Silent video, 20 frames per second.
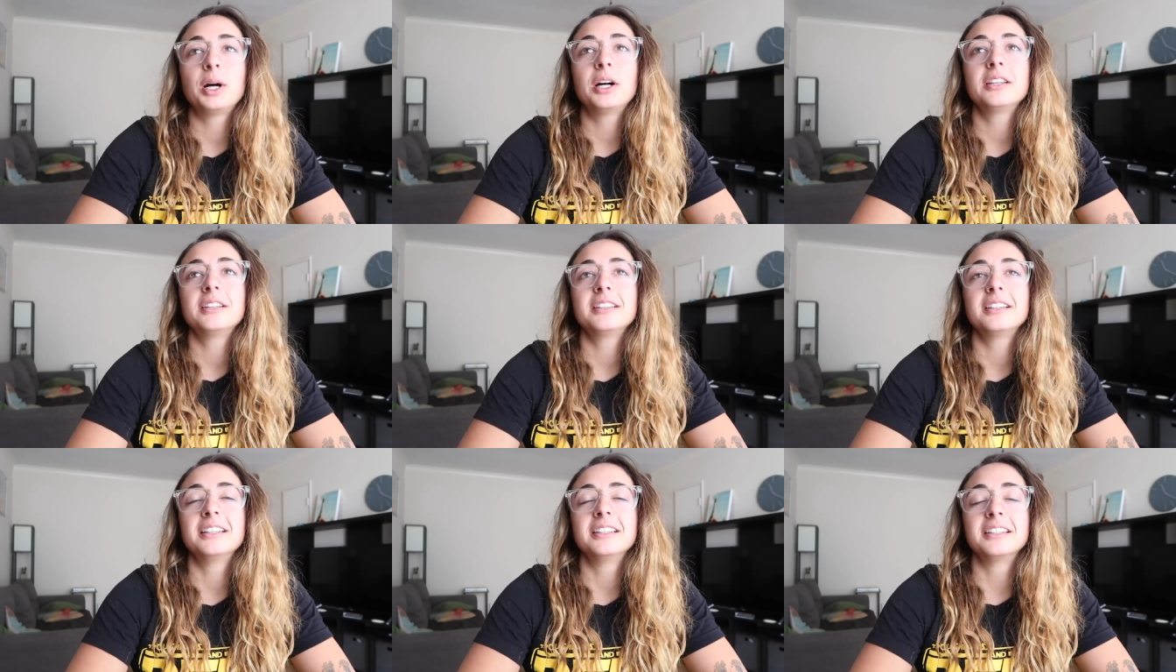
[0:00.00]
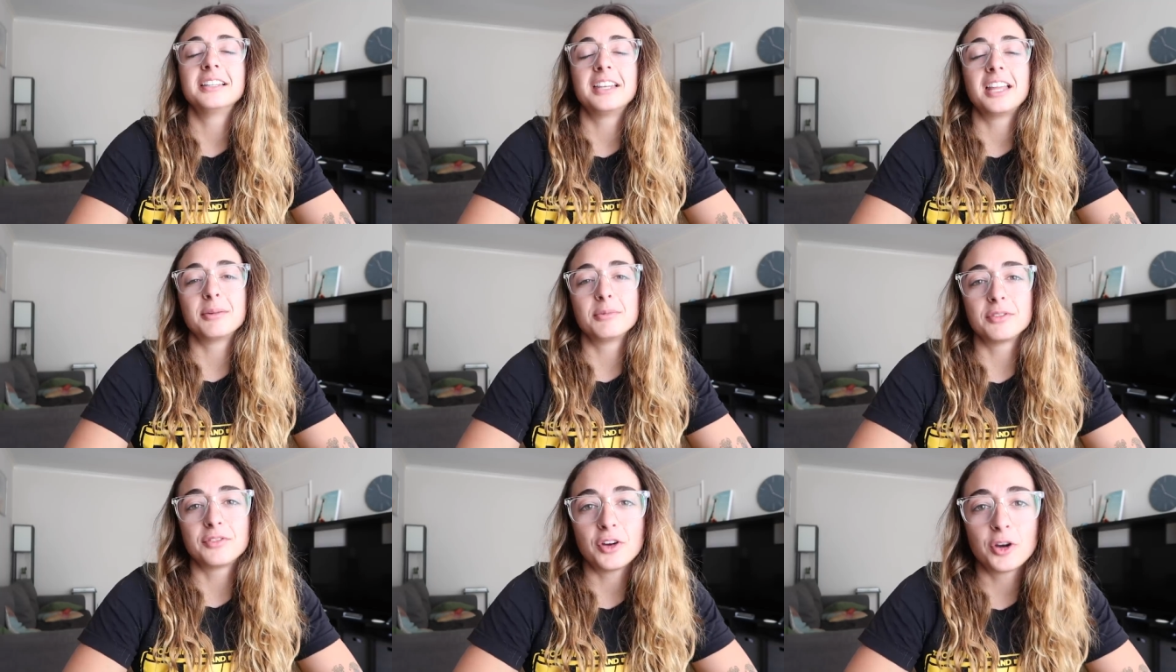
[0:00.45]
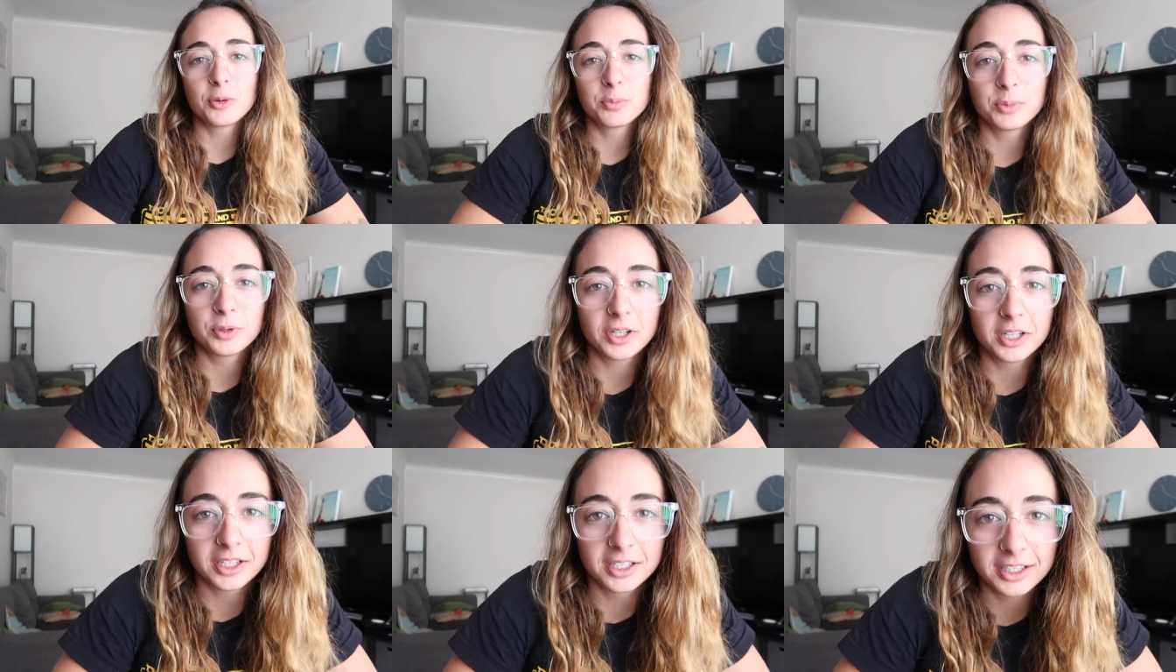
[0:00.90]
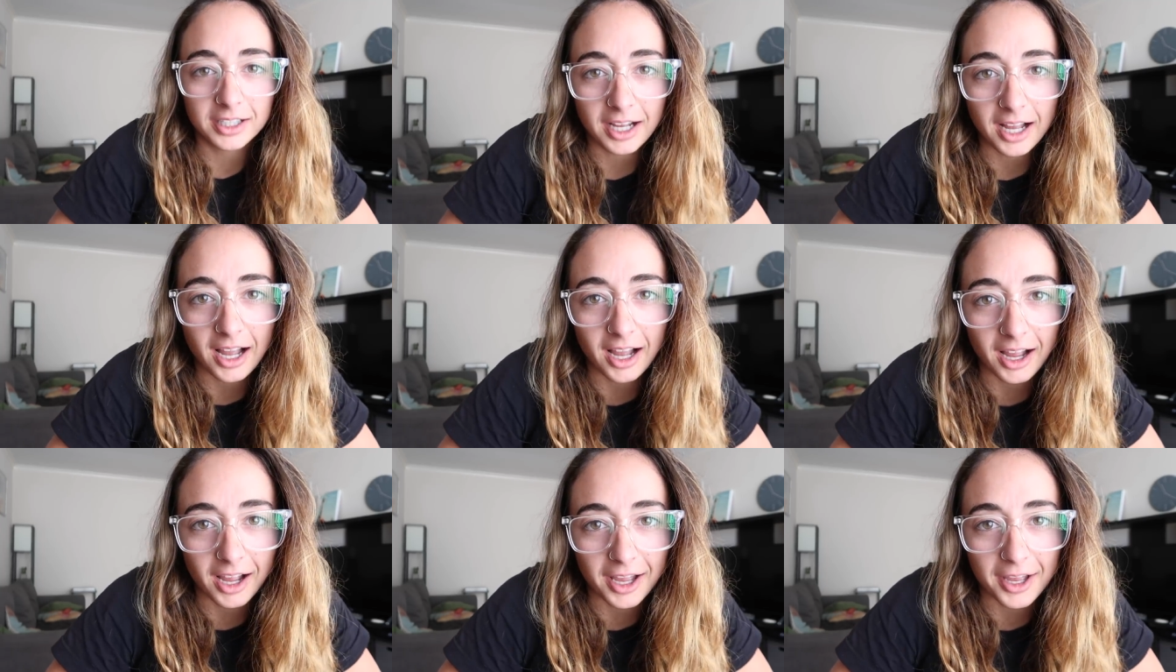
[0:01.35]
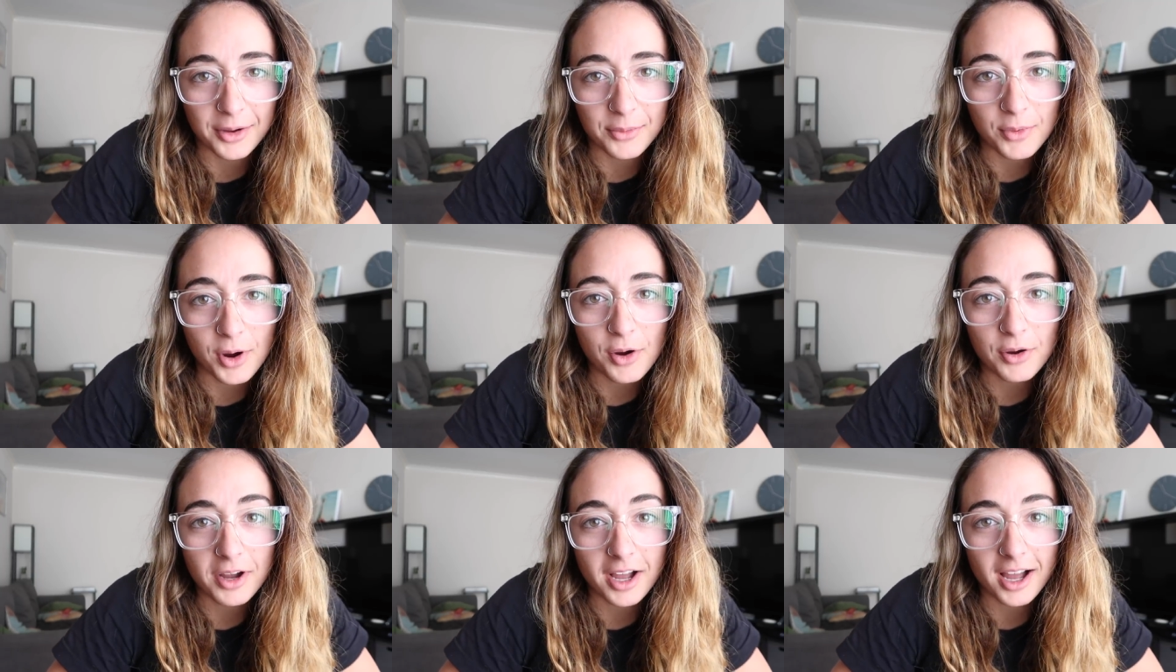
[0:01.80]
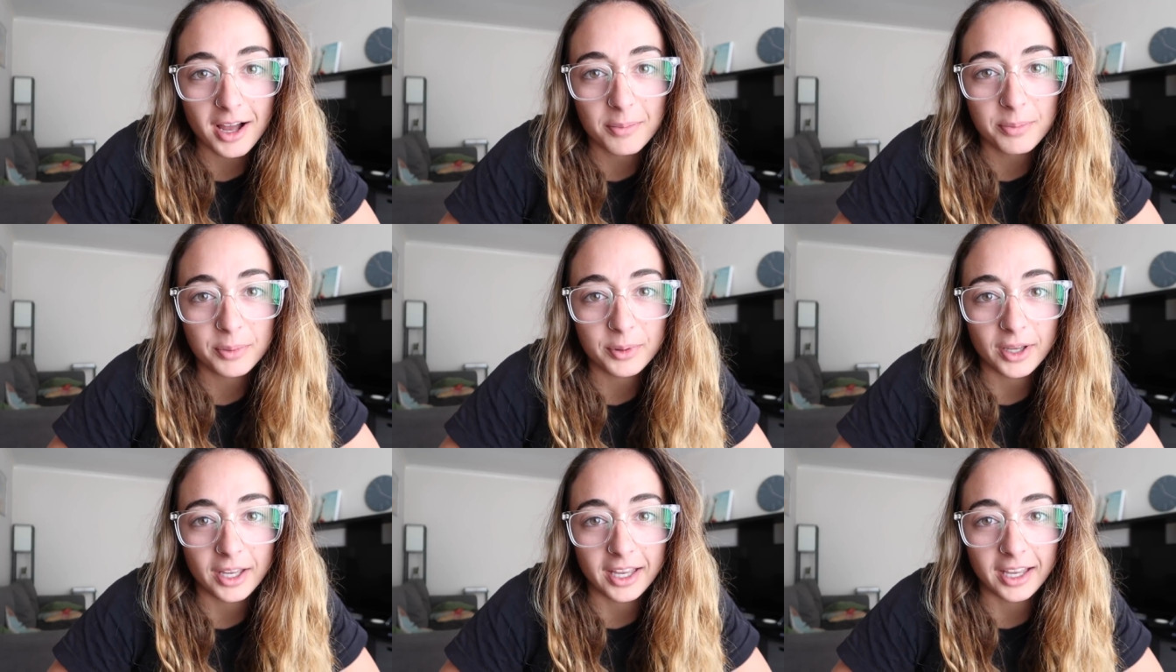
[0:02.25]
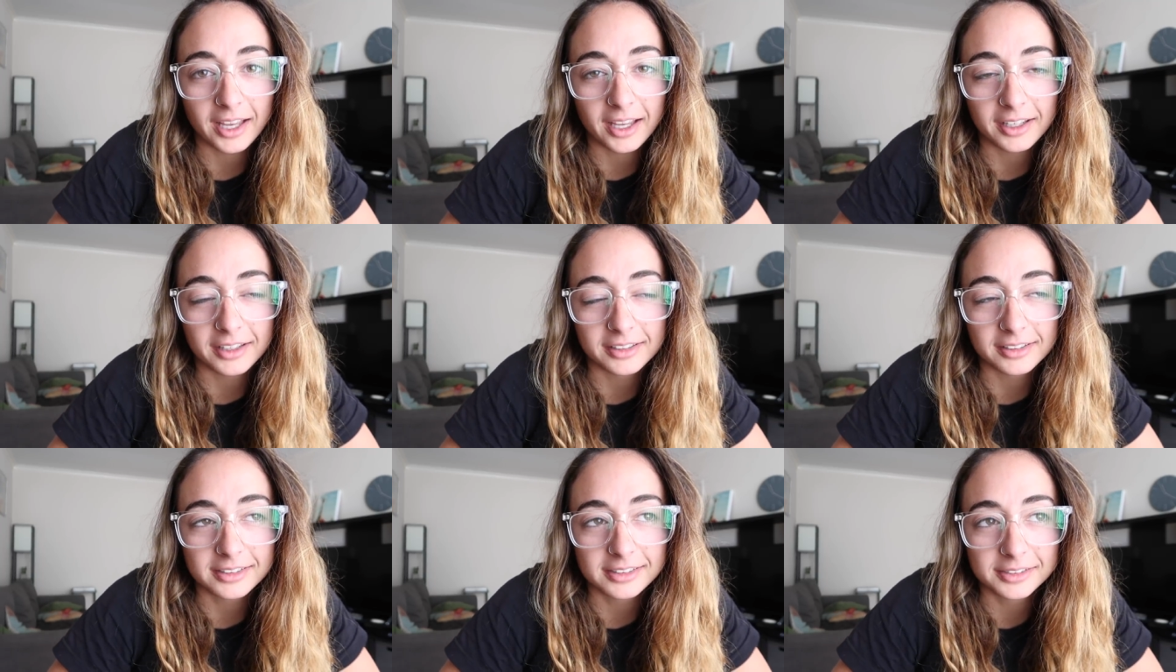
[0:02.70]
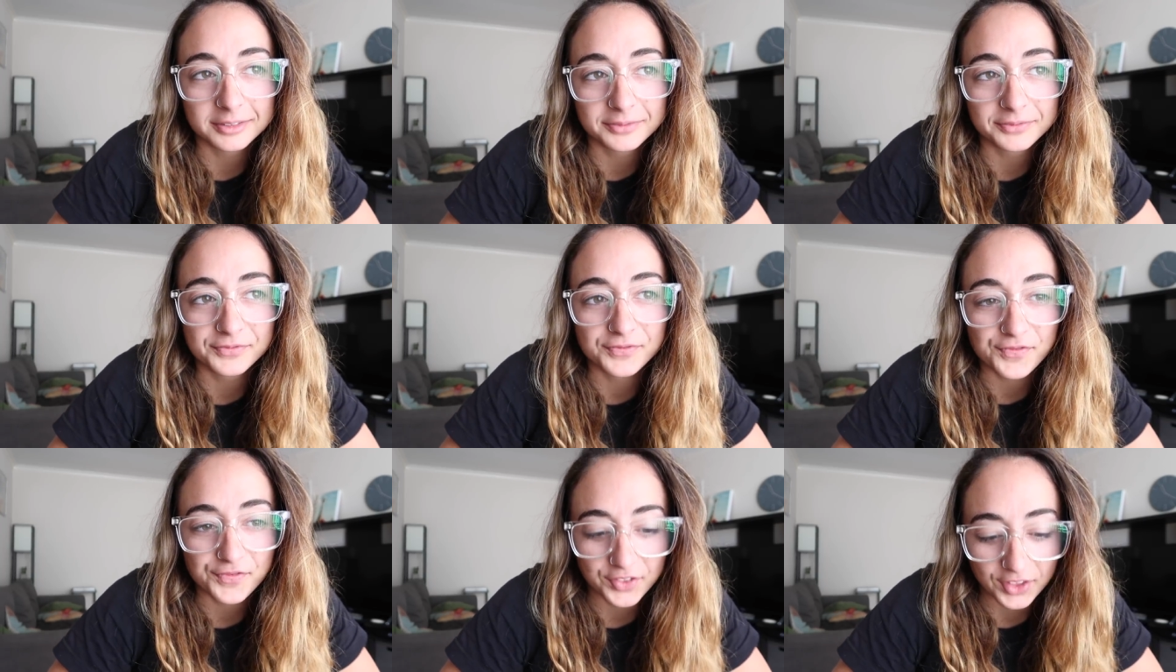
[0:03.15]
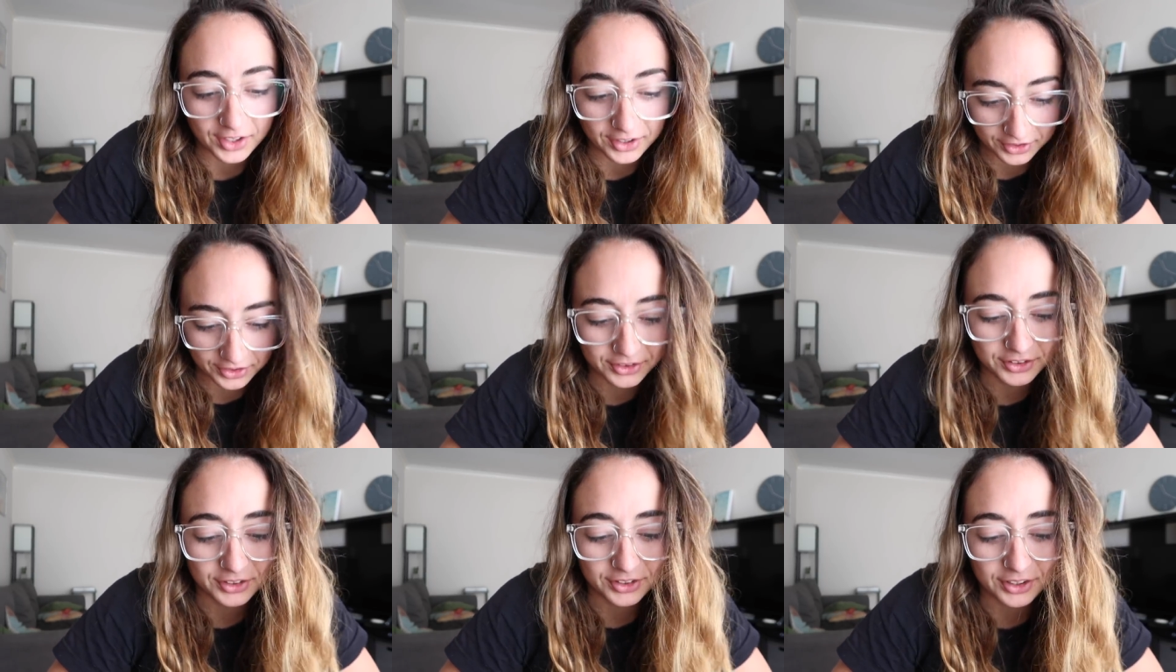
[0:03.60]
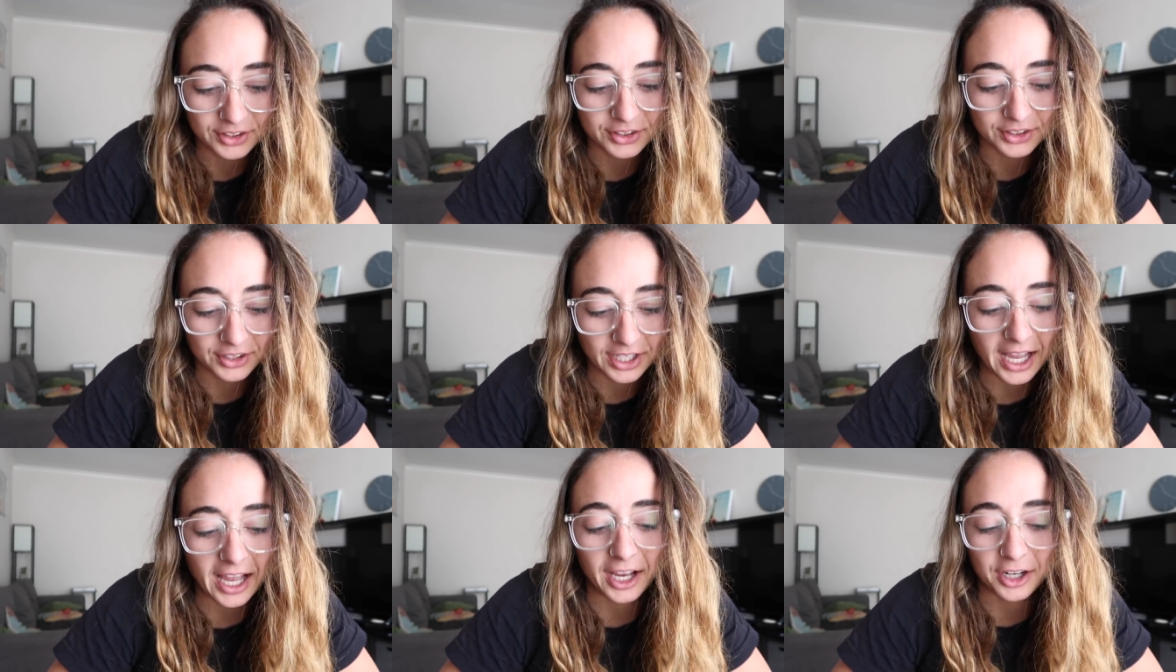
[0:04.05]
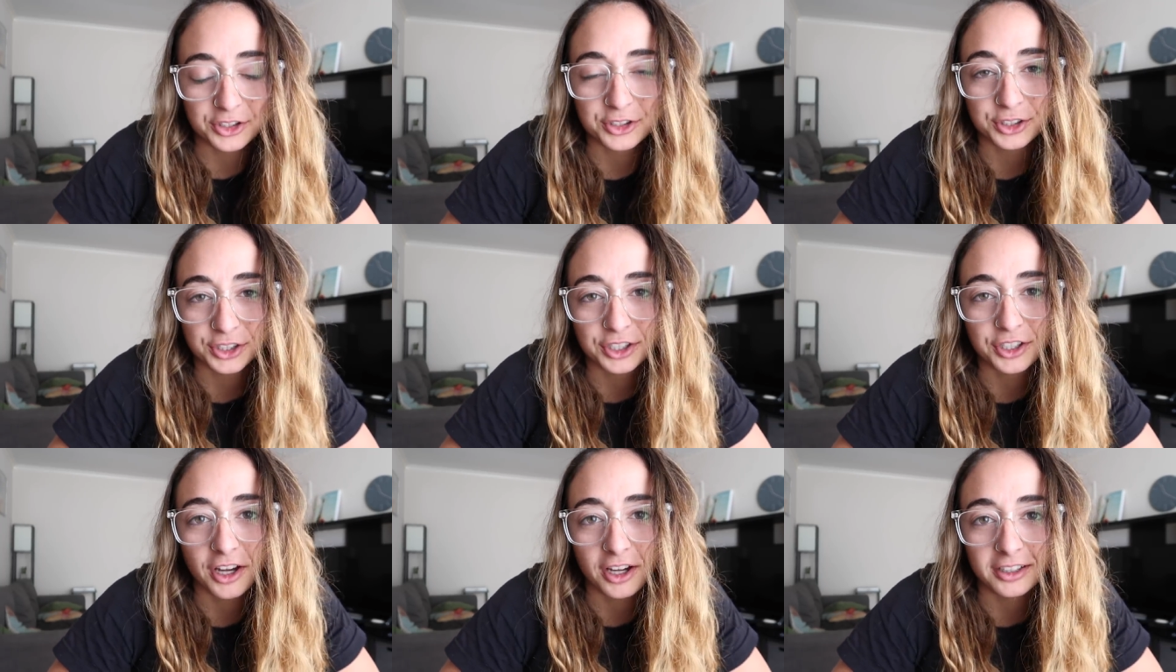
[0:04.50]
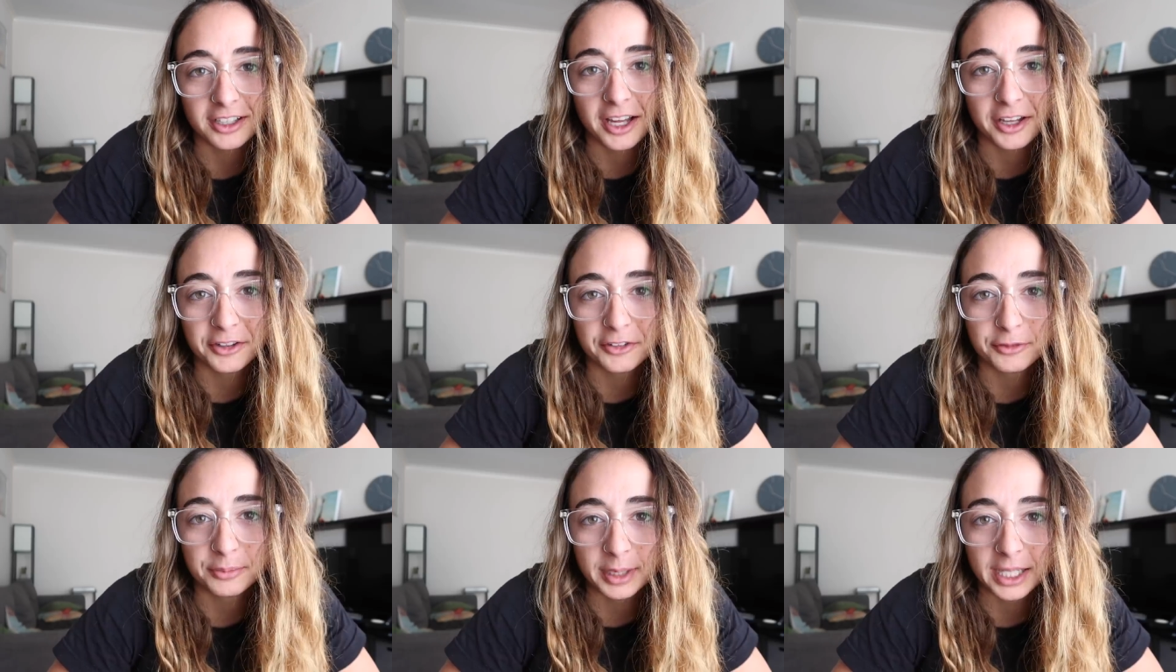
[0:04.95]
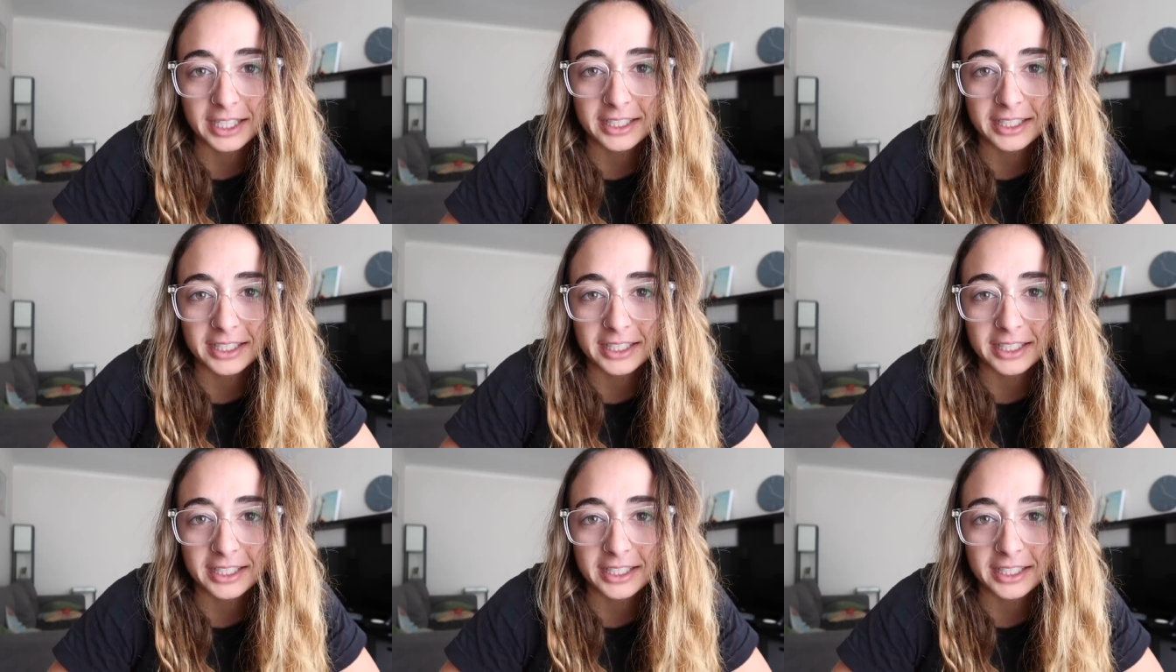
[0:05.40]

But in the name of Oprah, I woke up and actually got out of